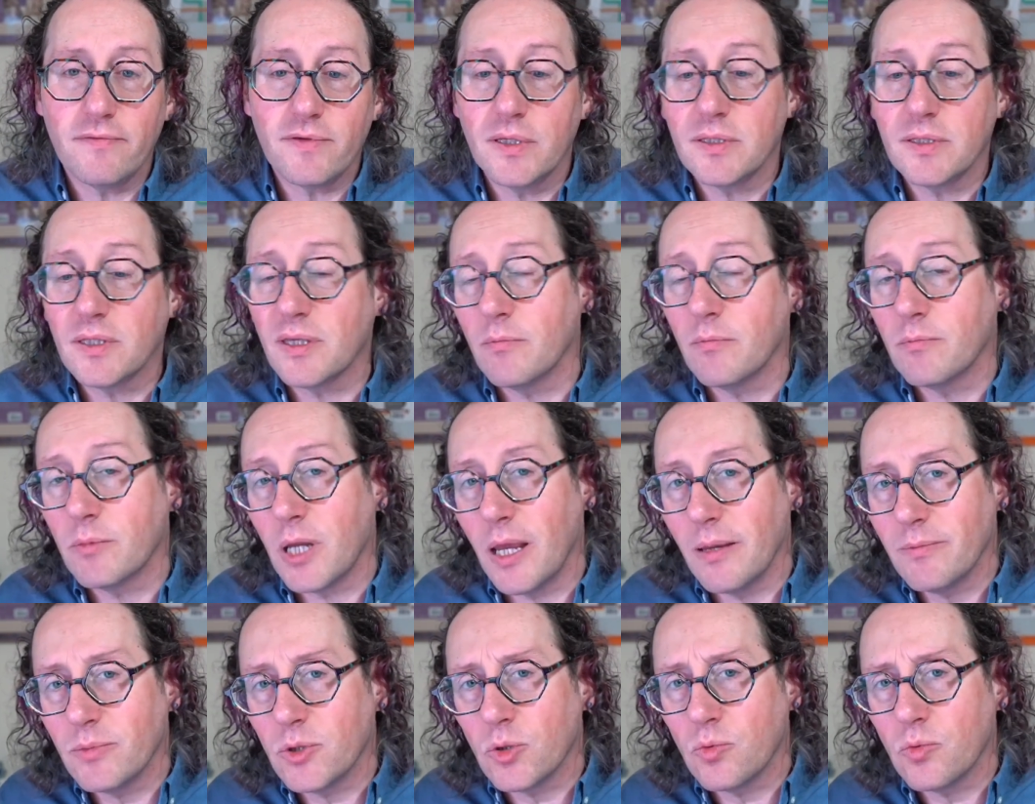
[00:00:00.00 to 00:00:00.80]
and
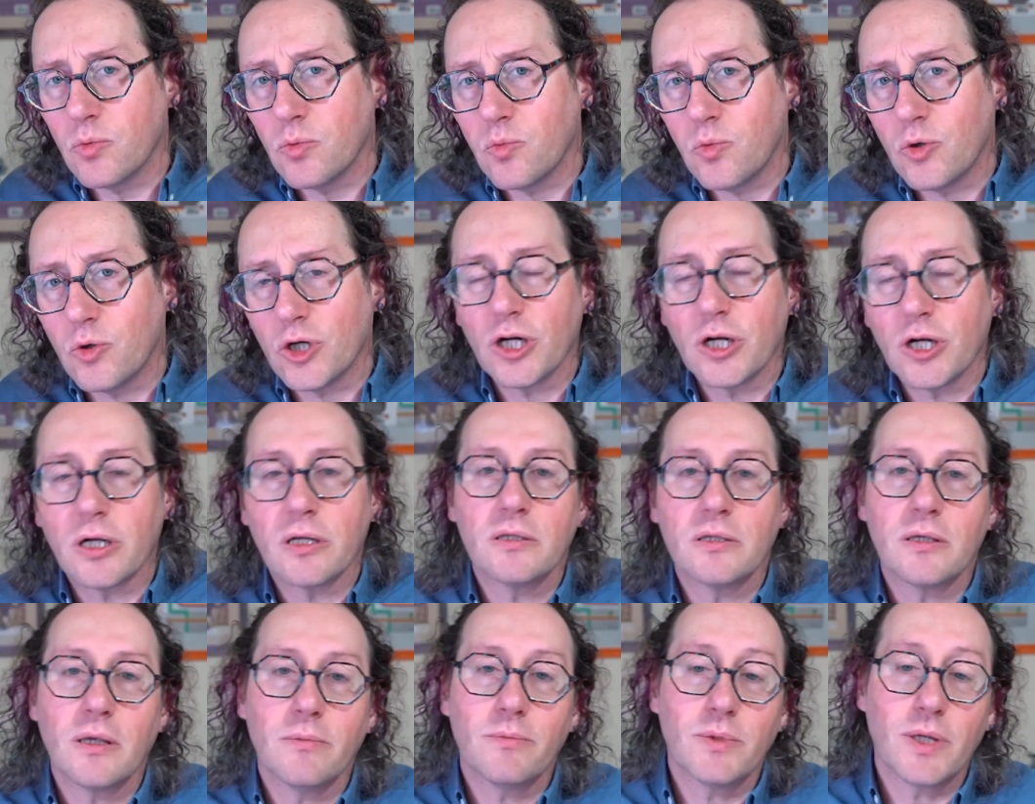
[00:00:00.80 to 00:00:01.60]
sometimes it would work and
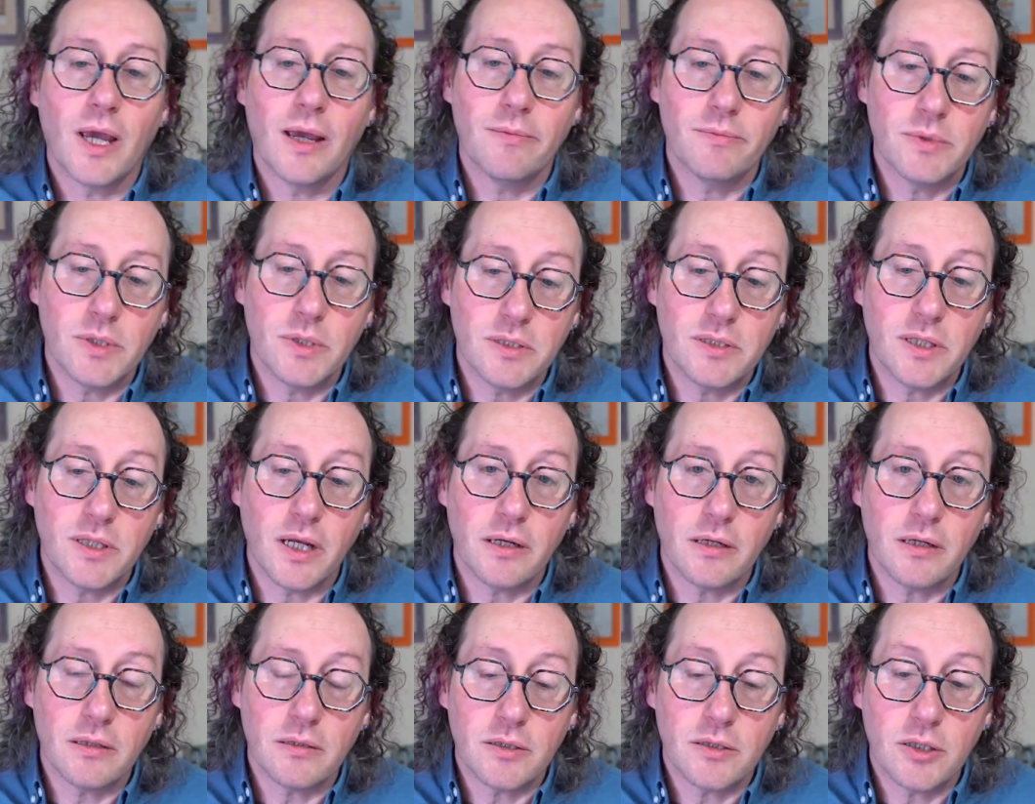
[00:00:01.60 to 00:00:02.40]
sometimes it
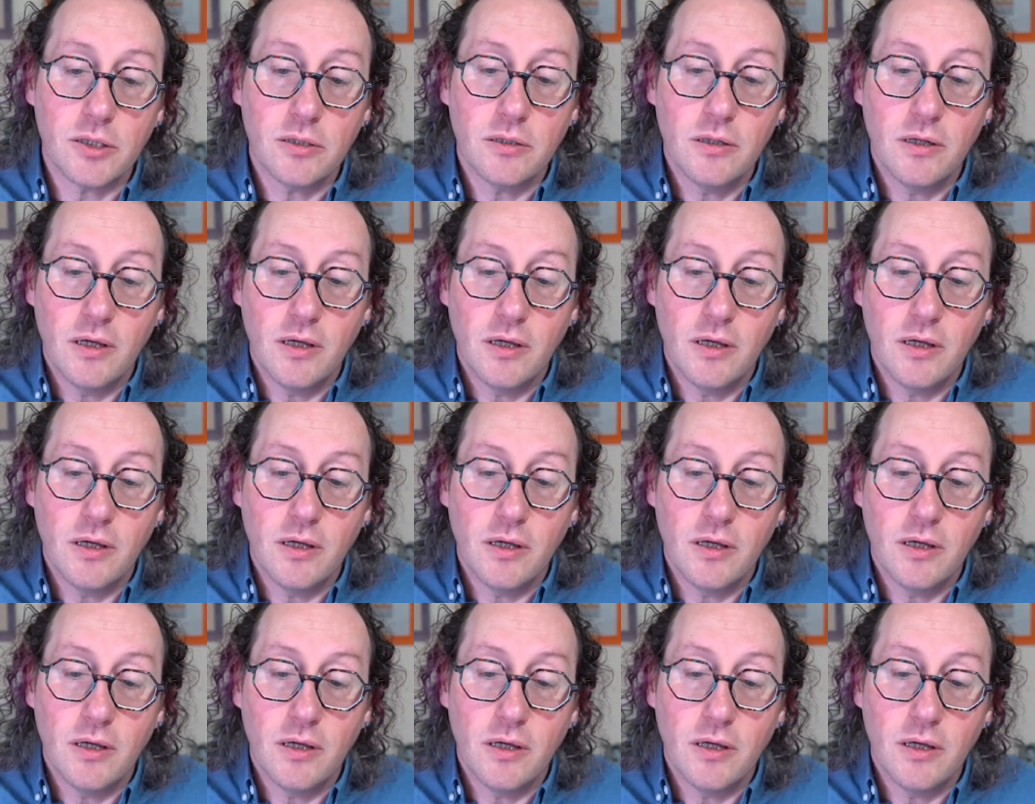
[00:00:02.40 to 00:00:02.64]
didn't.